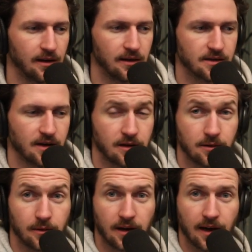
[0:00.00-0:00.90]
listening
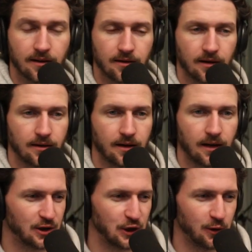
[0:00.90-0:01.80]
to it again.
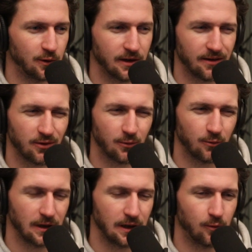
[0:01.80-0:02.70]
You never
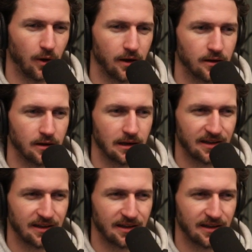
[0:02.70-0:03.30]
really want the